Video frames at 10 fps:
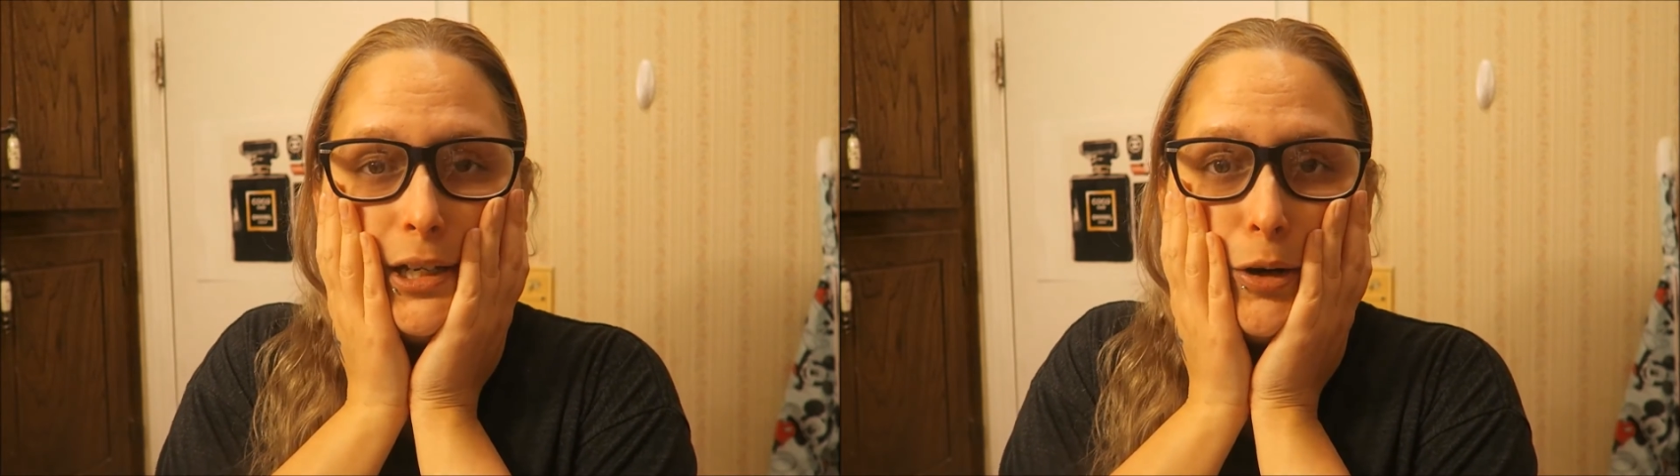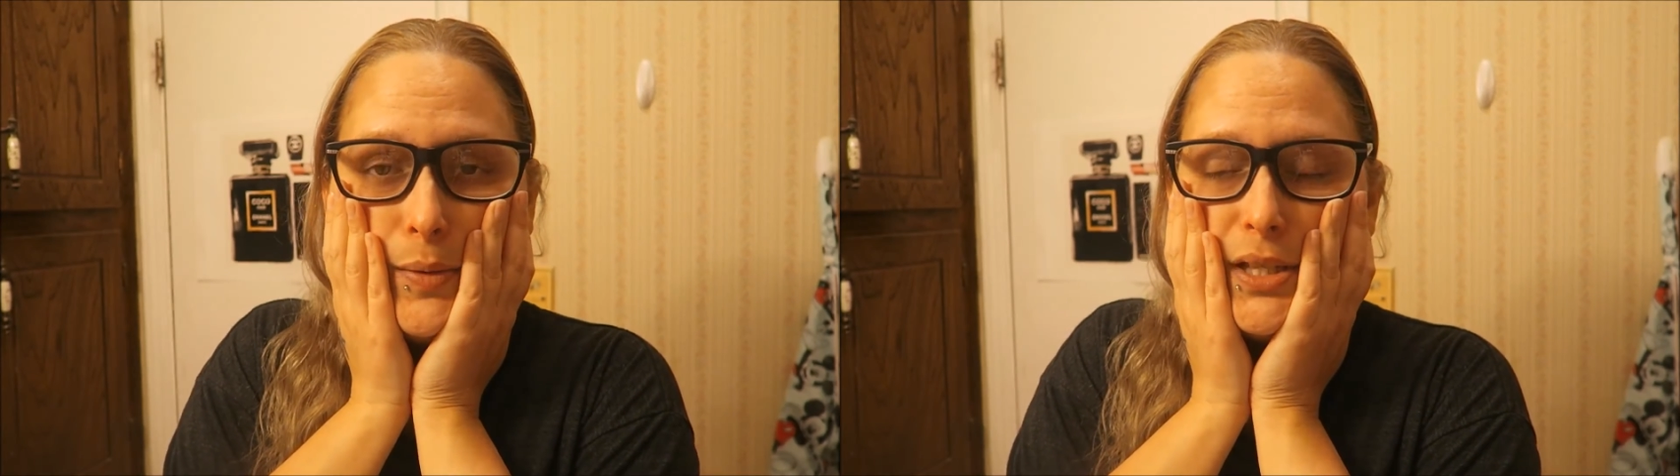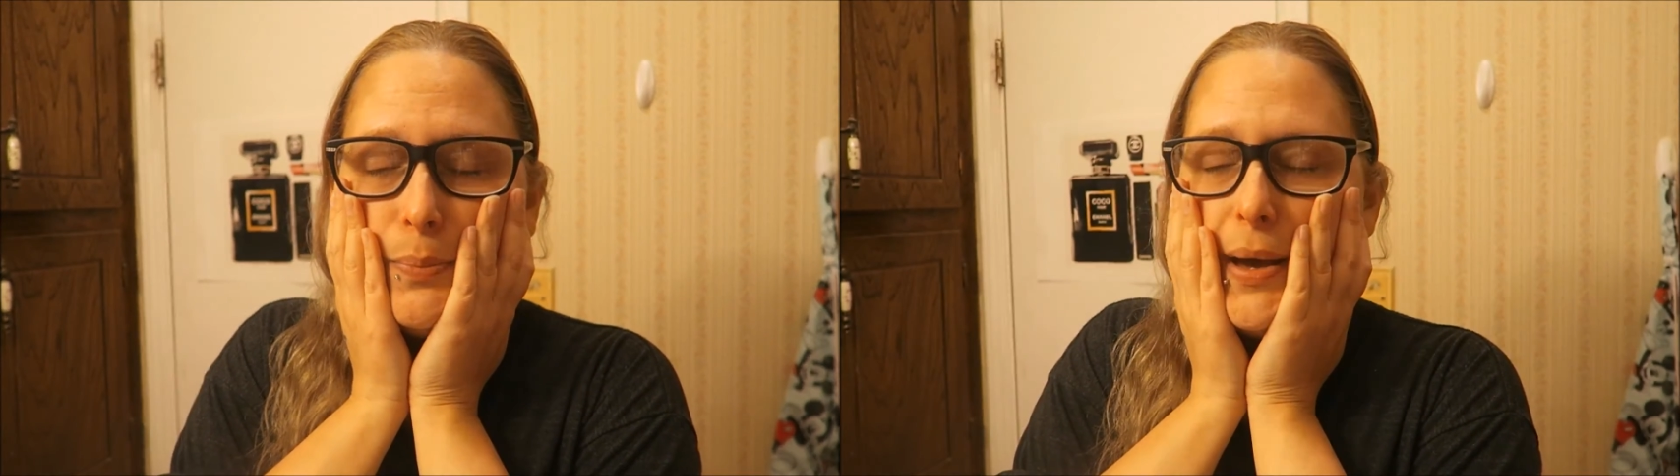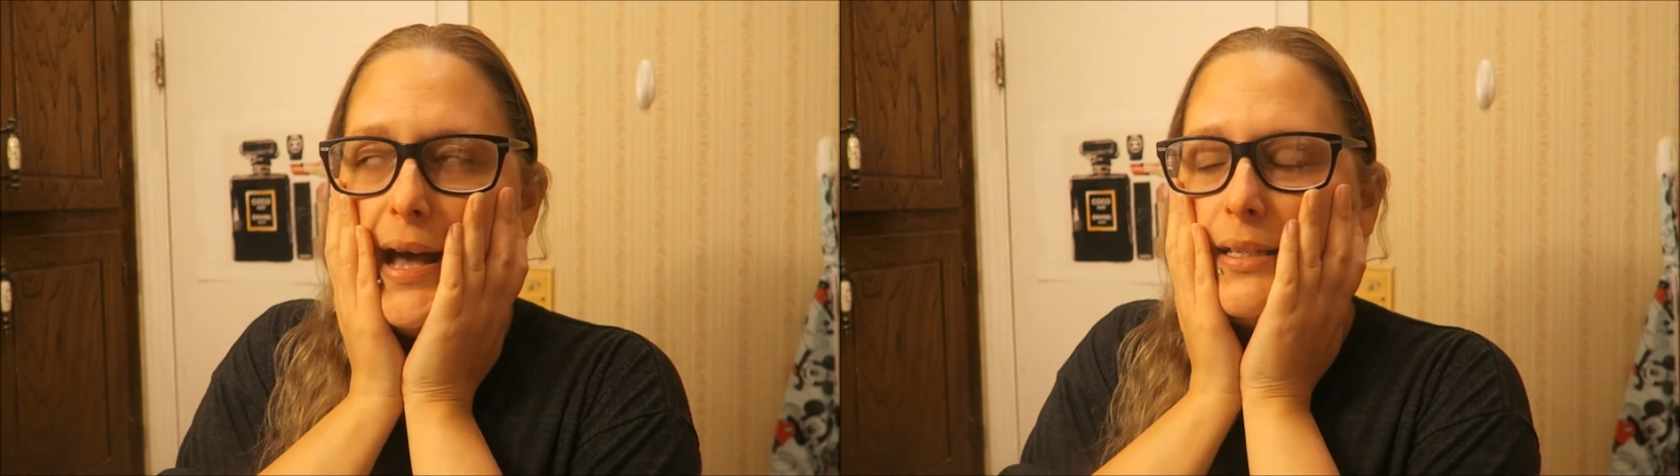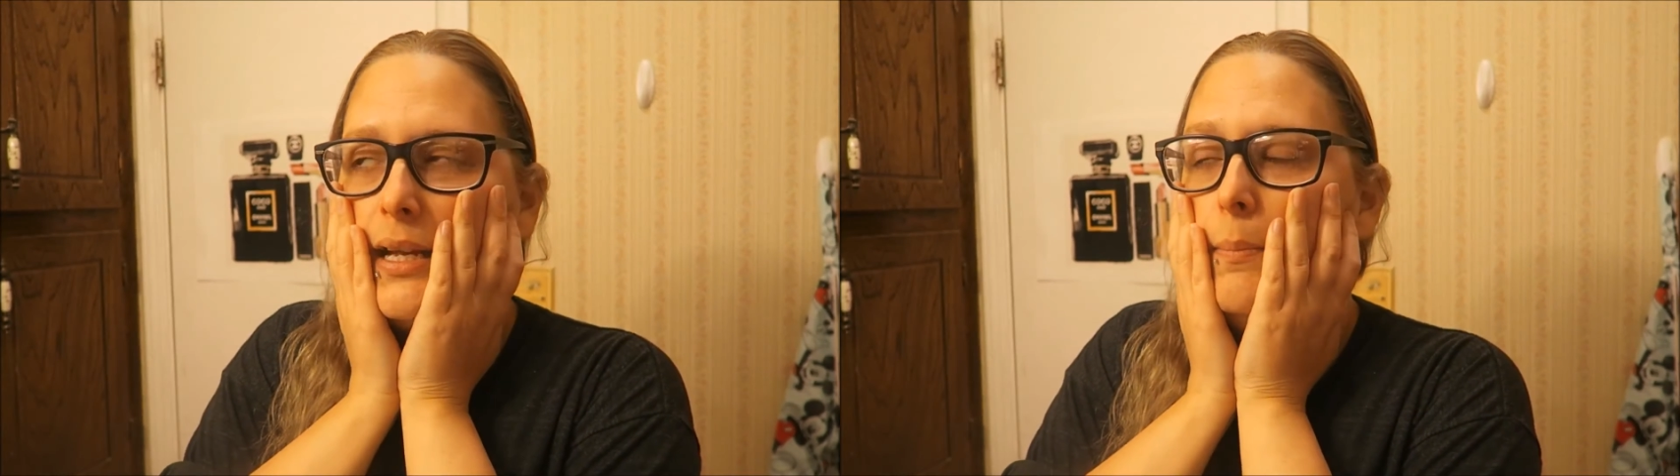you know, over this
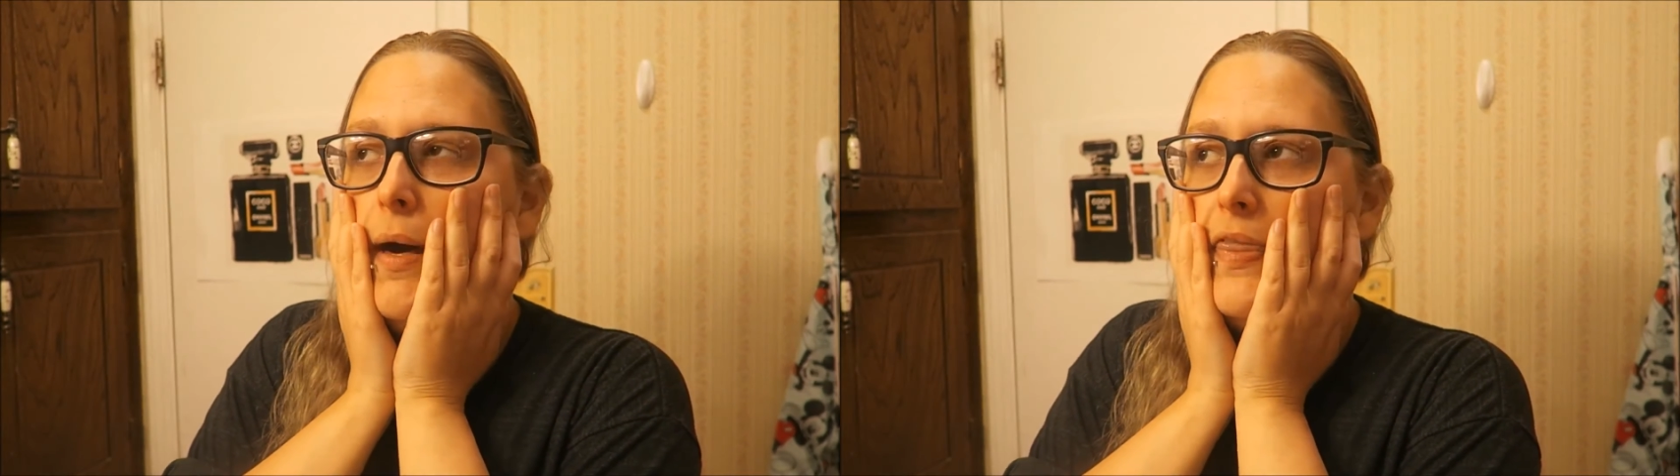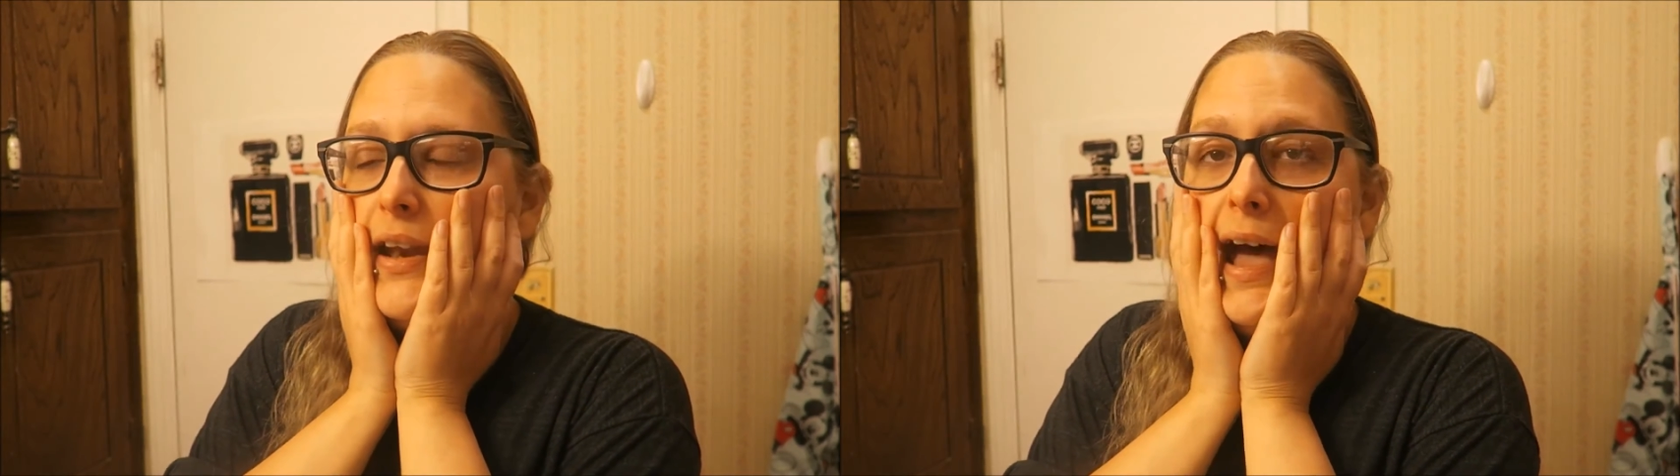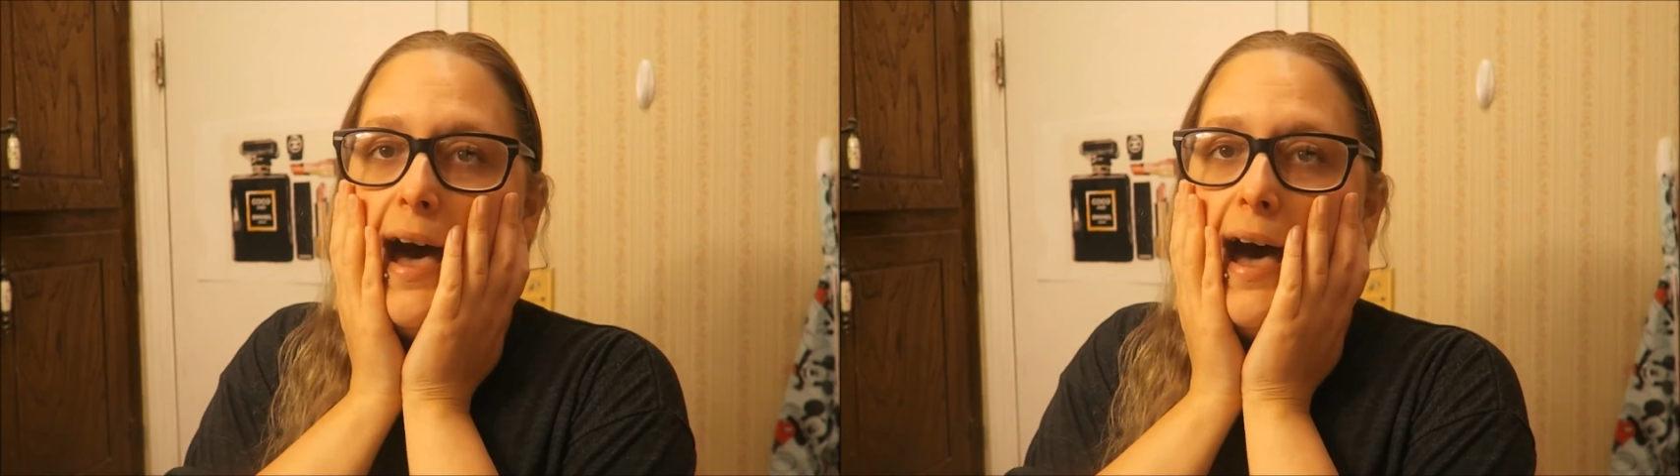past like month and a